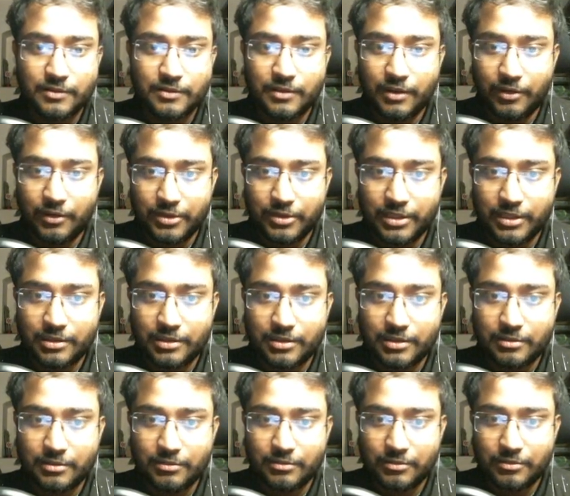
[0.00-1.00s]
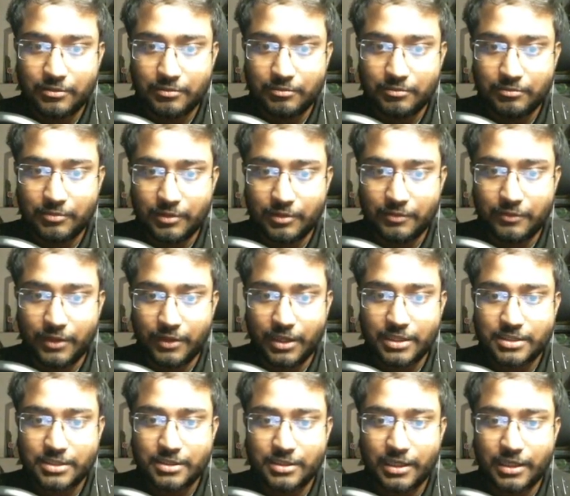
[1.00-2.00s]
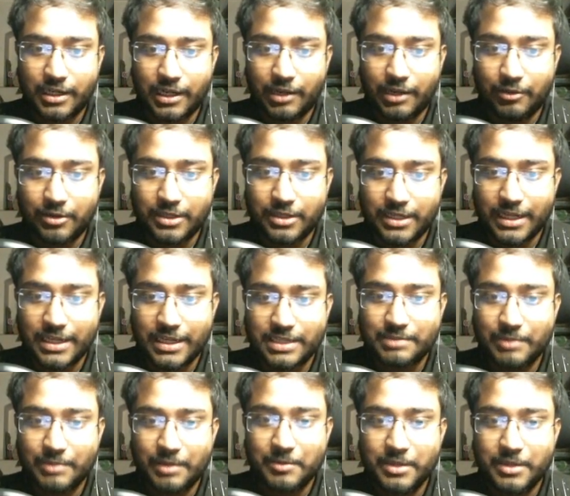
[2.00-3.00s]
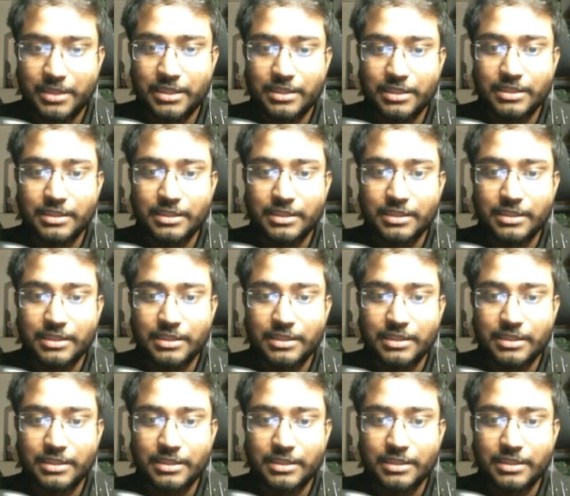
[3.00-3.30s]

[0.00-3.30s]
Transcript: a real faster than our taste maybe.